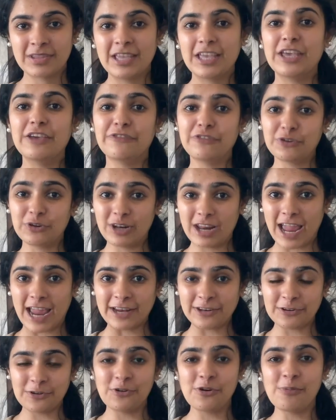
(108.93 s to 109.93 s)
If you'd like
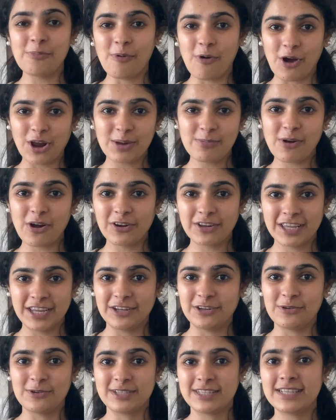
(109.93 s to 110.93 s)
to know more about
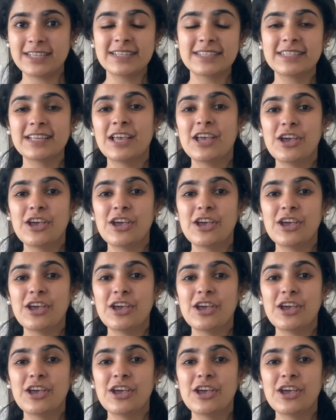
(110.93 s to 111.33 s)
ketosis,